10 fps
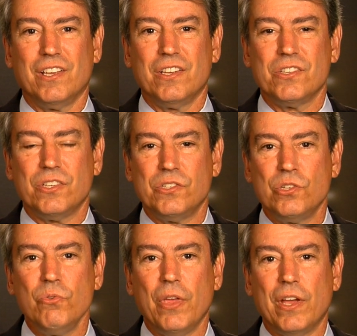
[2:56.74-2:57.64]
Since
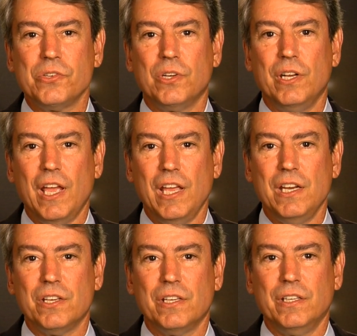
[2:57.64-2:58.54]

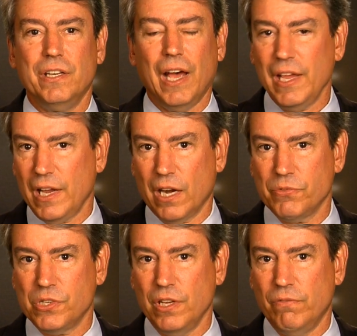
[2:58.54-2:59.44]
2008, nine out
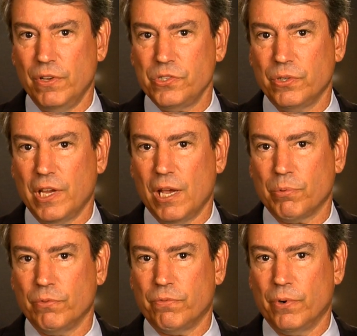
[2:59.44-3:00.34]
of state venture
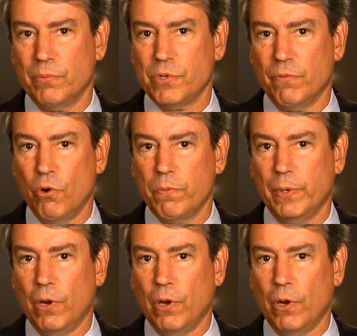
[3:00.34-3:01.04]
capital firms have opened